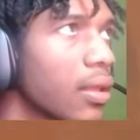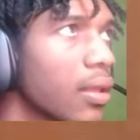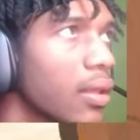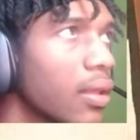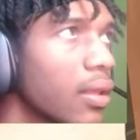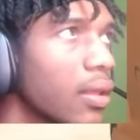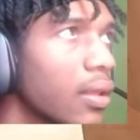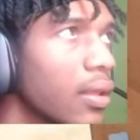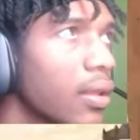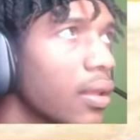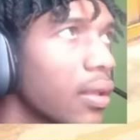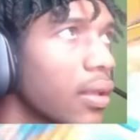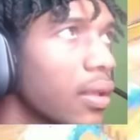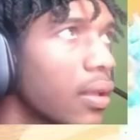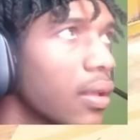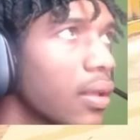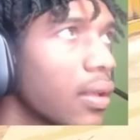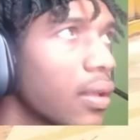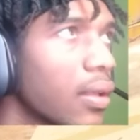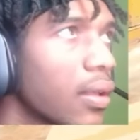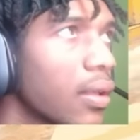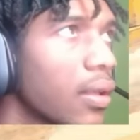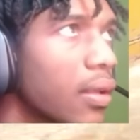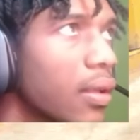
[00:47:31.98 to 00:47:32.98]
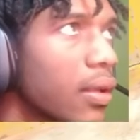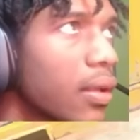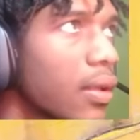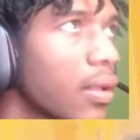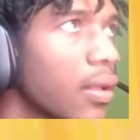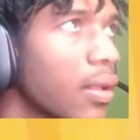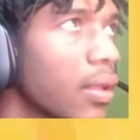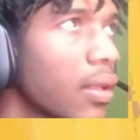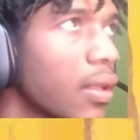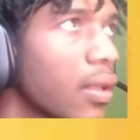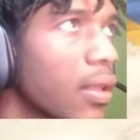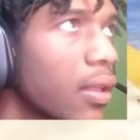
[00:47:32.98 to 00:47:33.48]
I'm not. Uh...
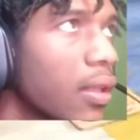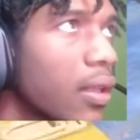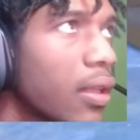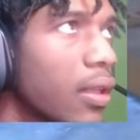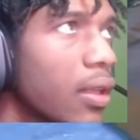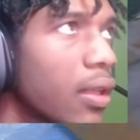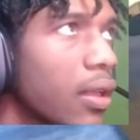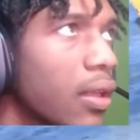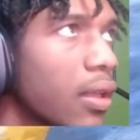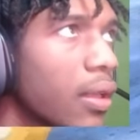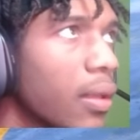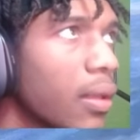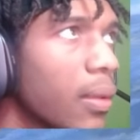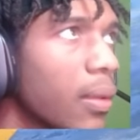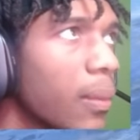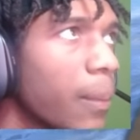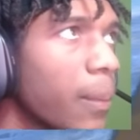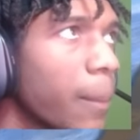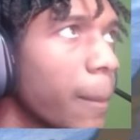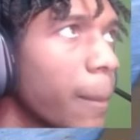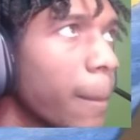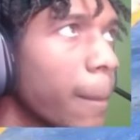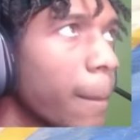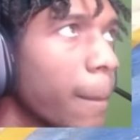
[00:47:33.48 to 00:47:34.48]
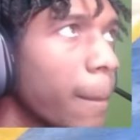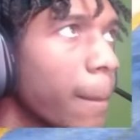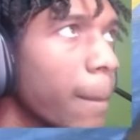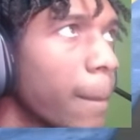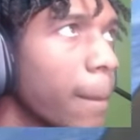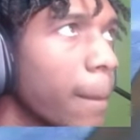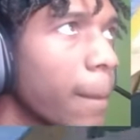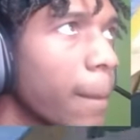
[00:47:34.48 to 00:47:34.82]
He killed you right there.